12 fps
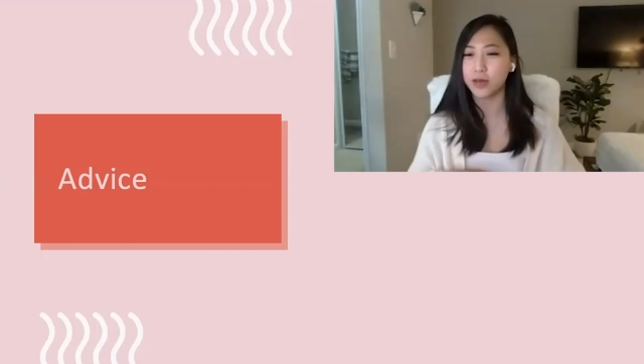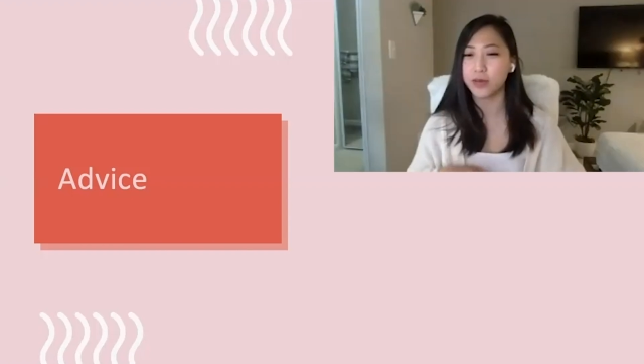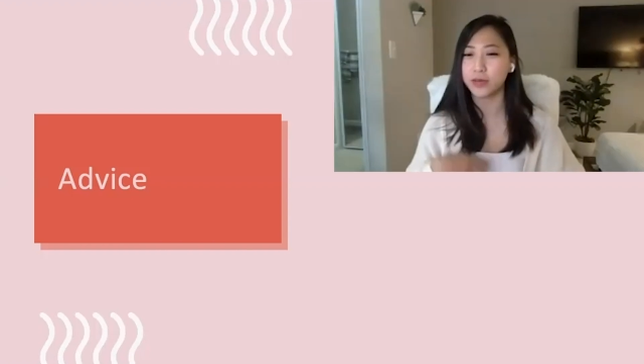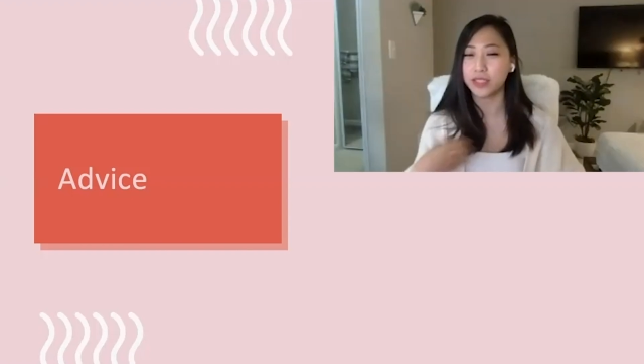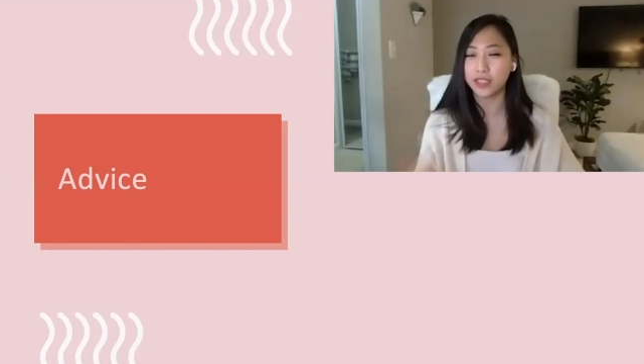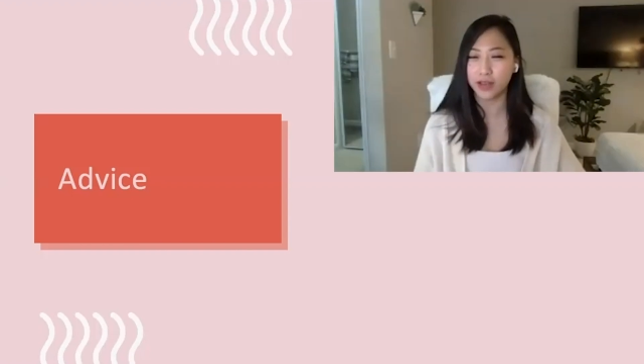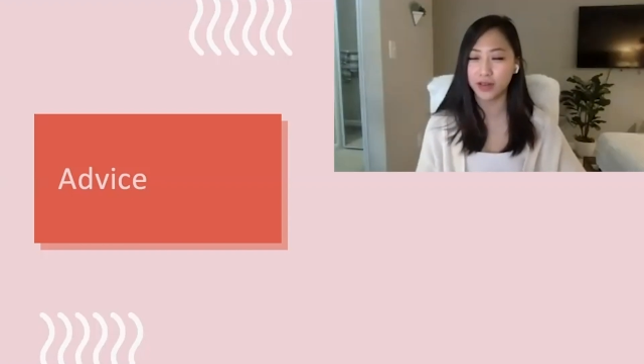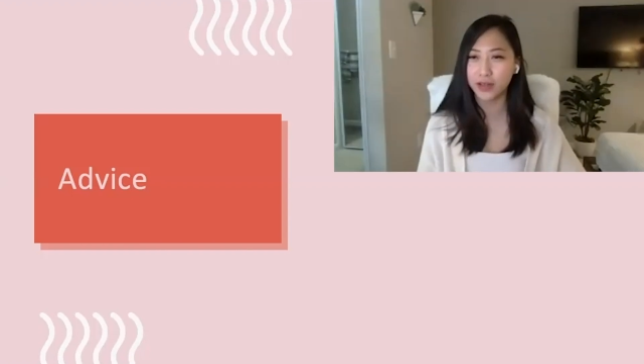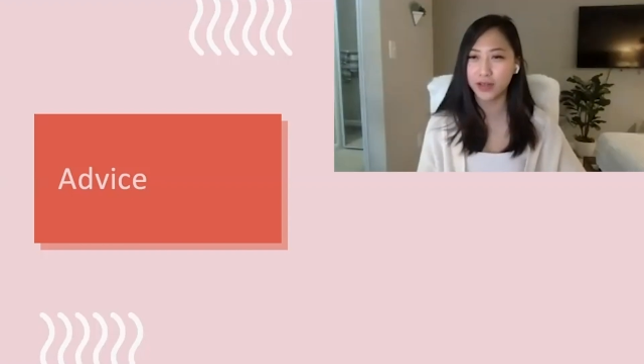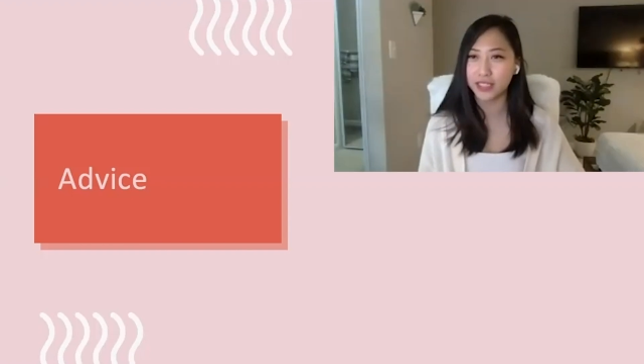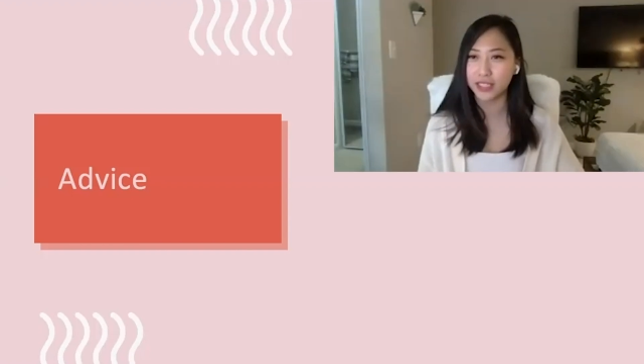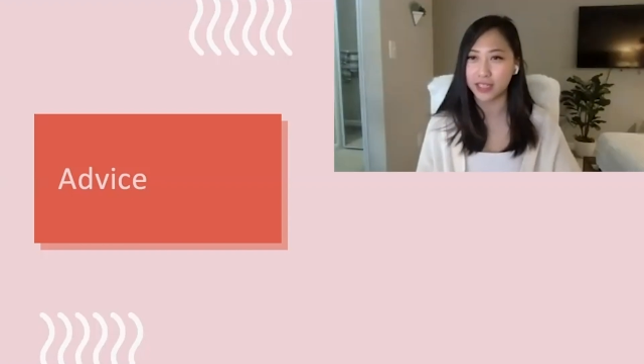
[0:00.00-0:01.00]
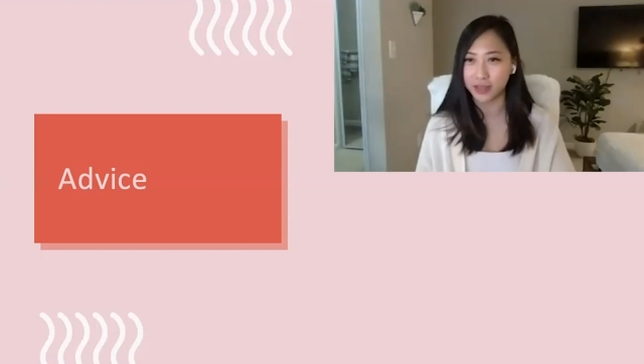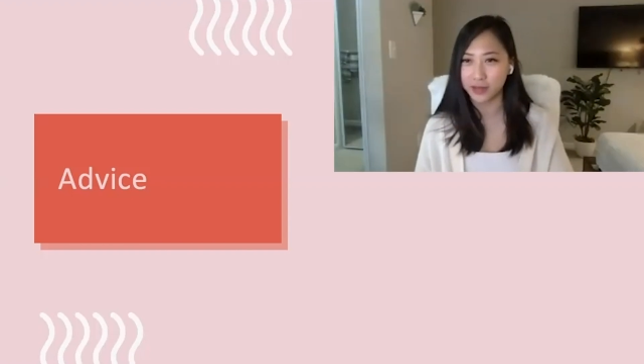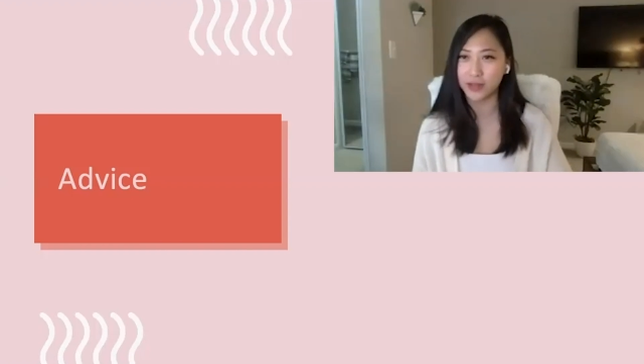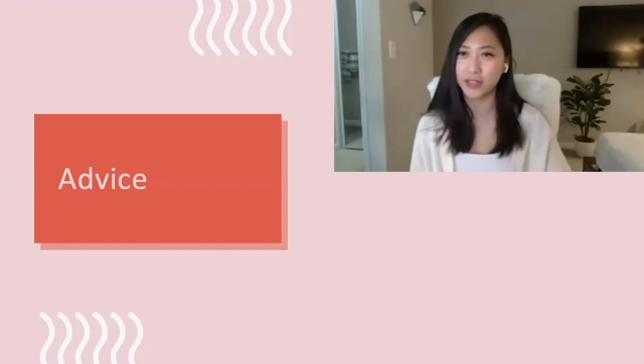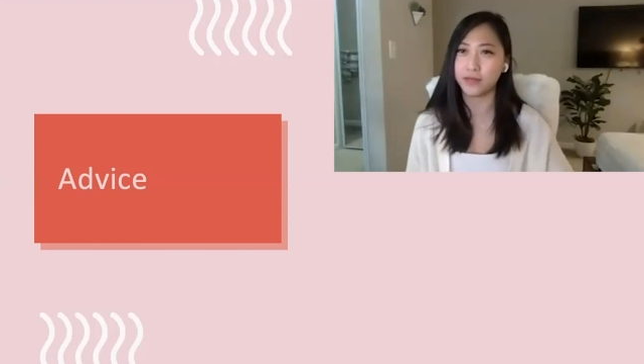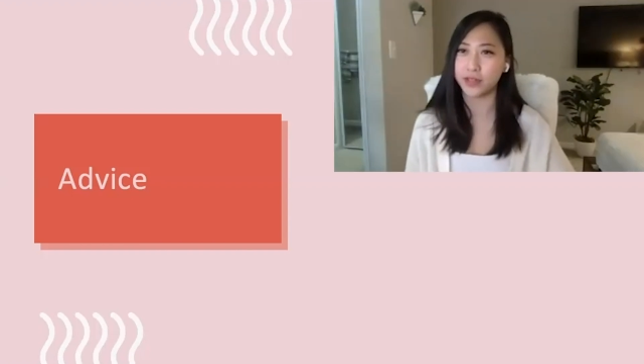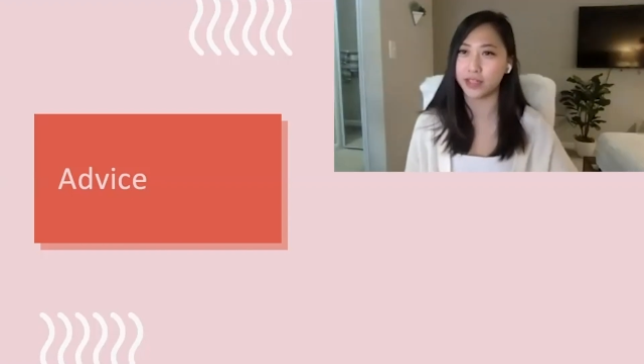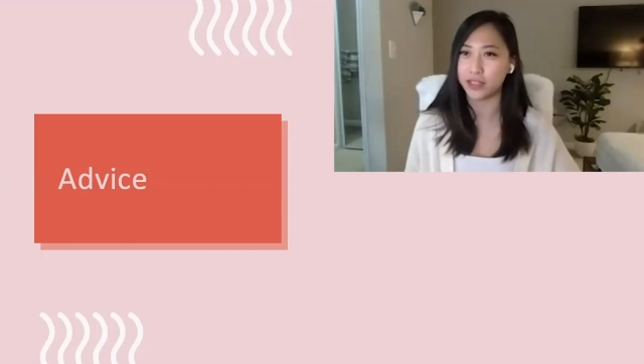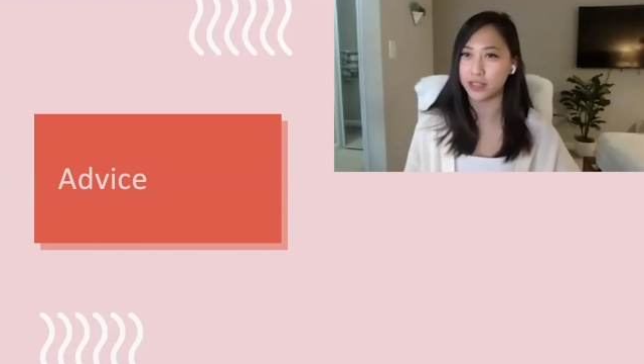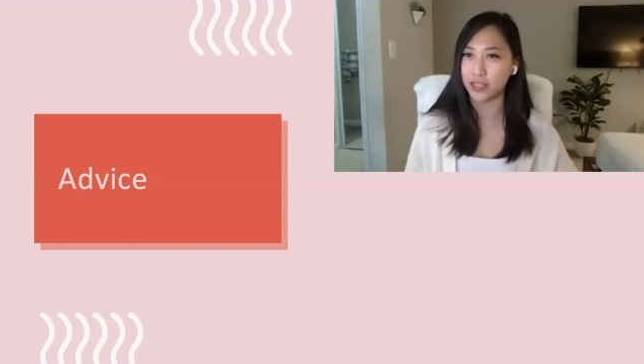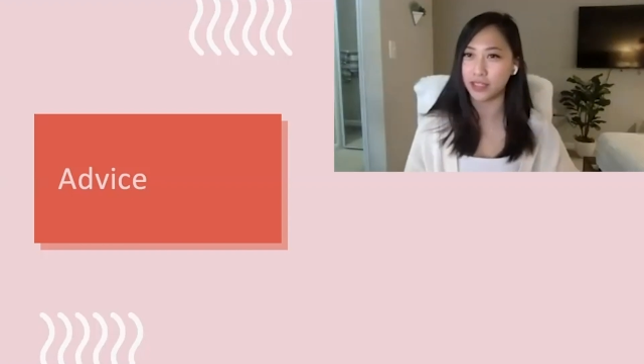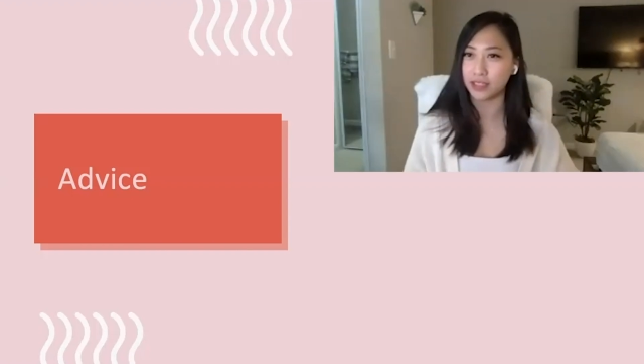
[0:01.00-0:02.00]
So LeetCode is another one where
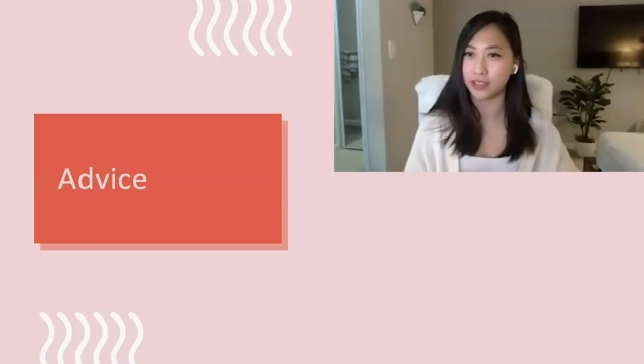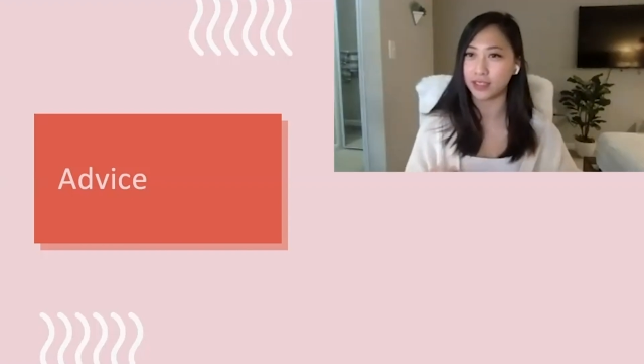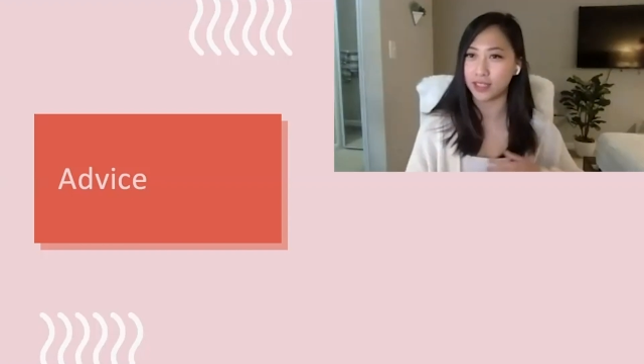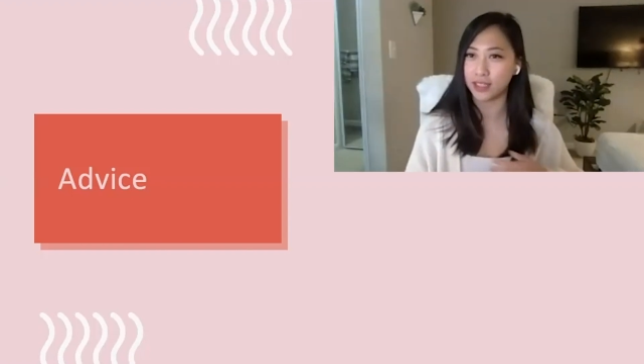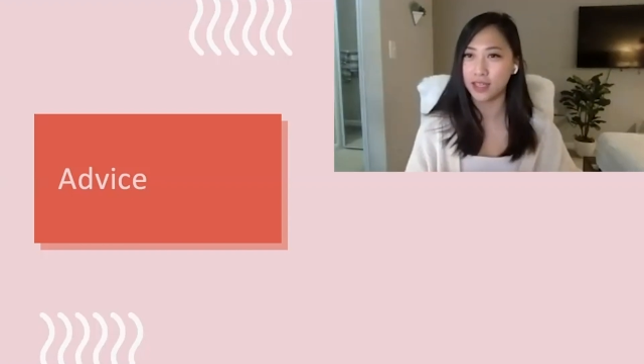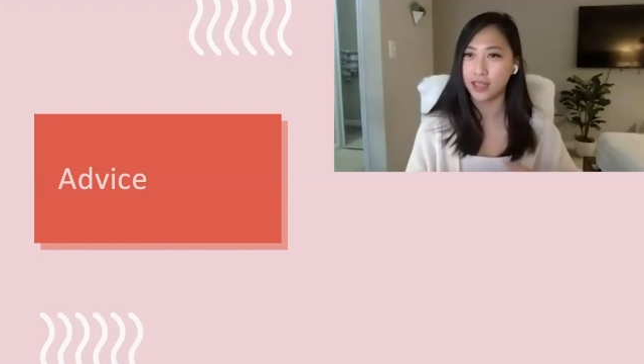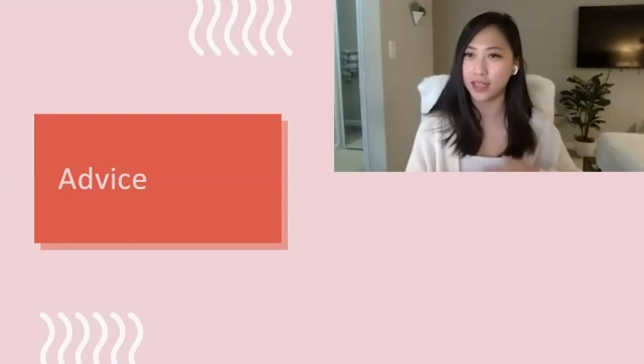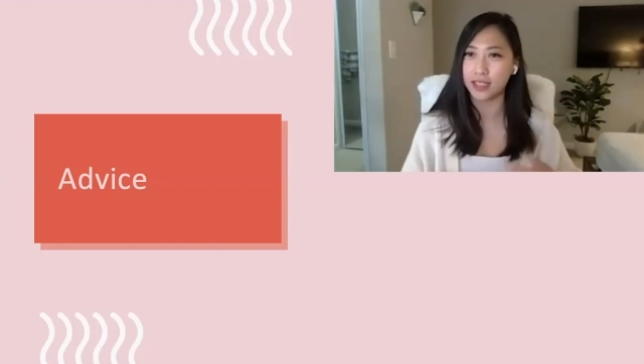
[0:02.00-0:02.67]
you can like